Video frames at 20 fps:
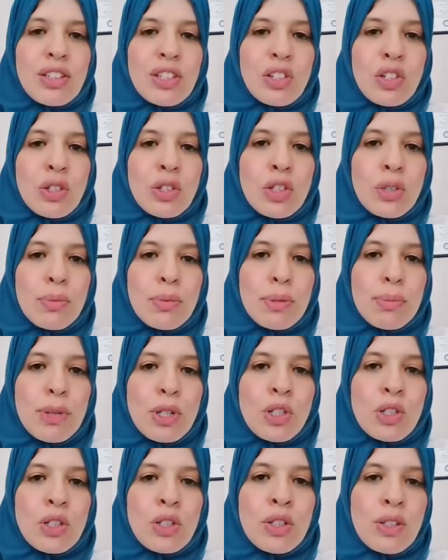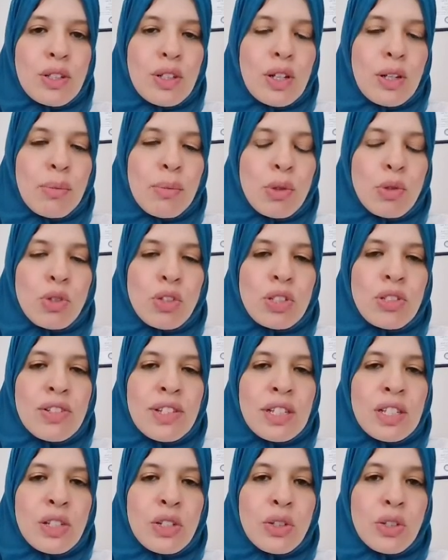leadership specialist and emotional
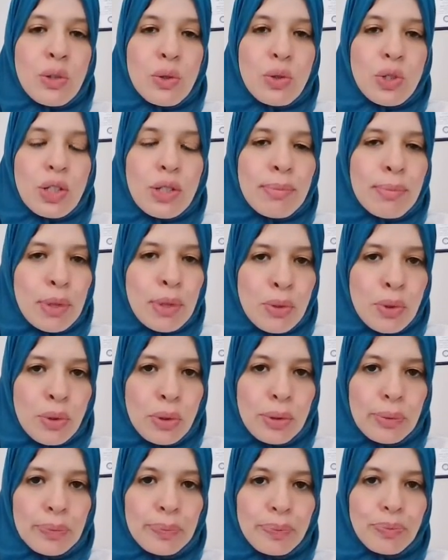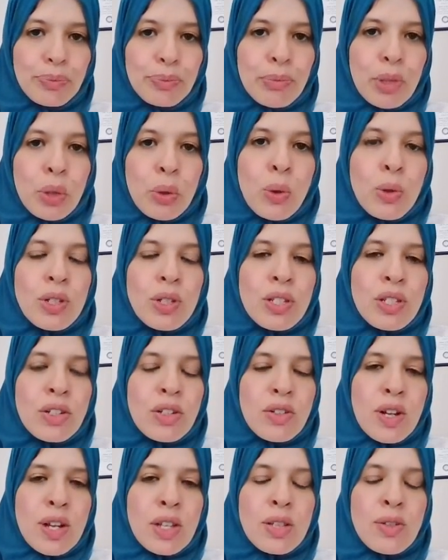resilience coach and mentor. My goal is to
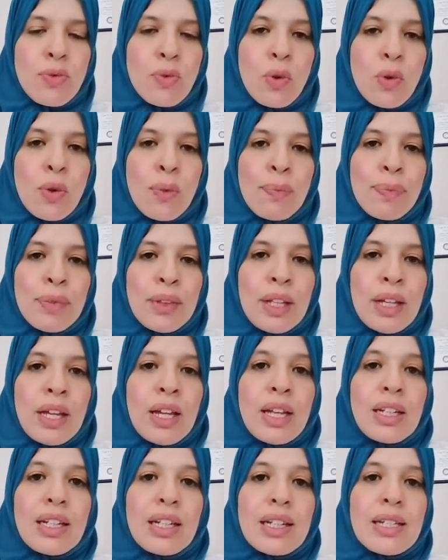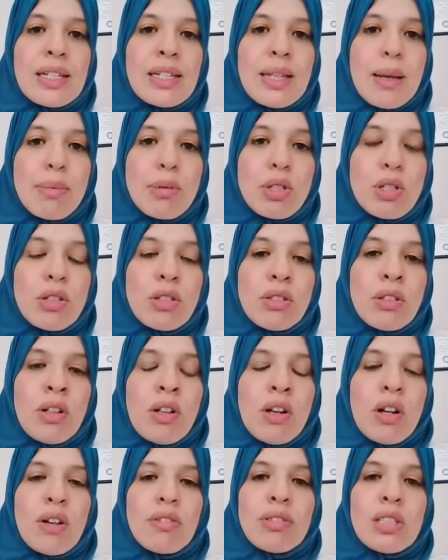transform the conception
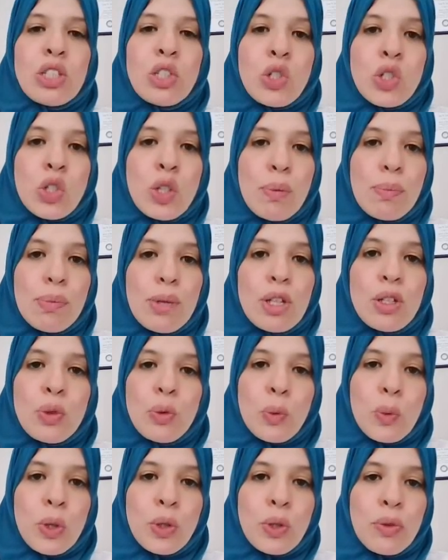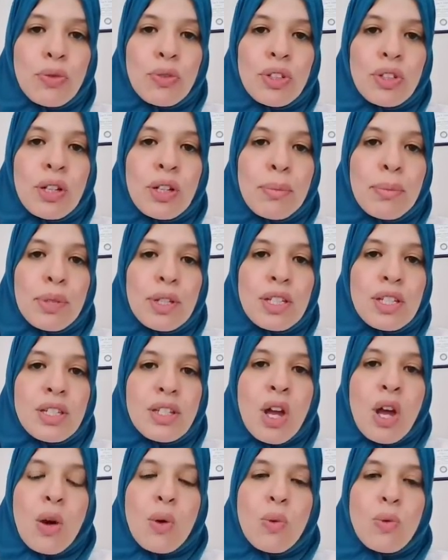of leadership into one of inner peace,
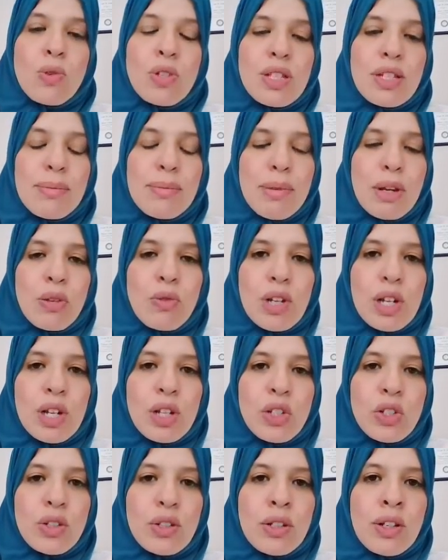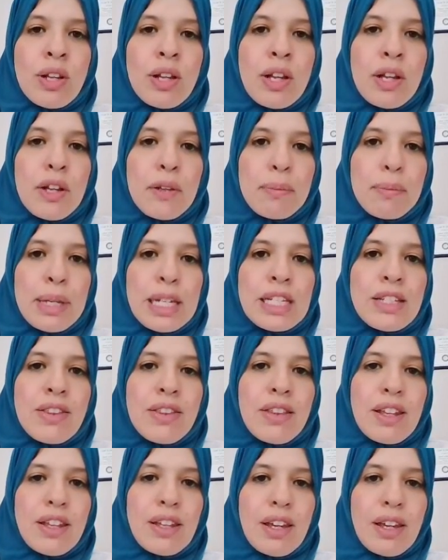wisdom, and creation-based
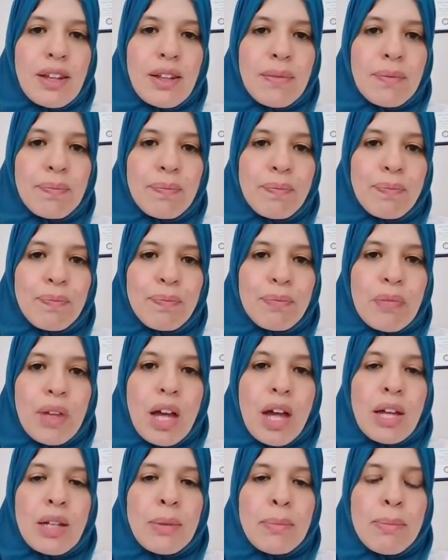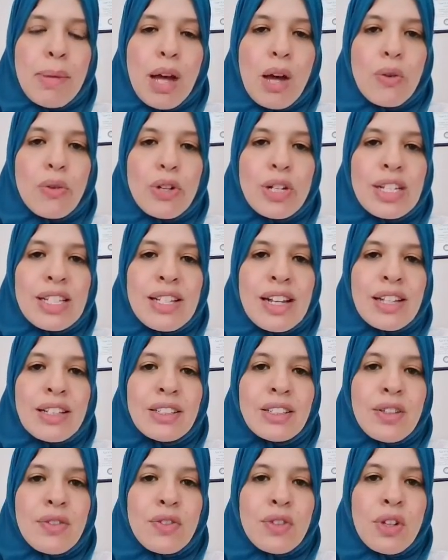thinking. I empower
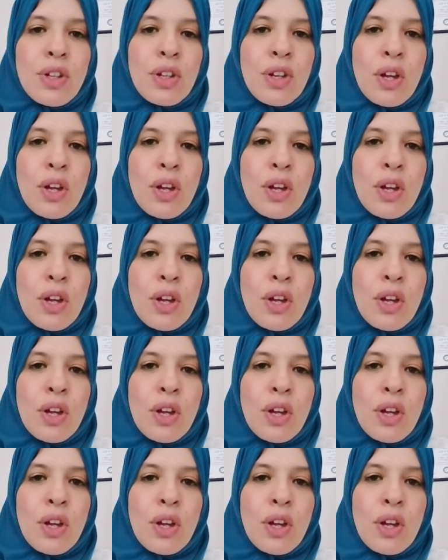executives,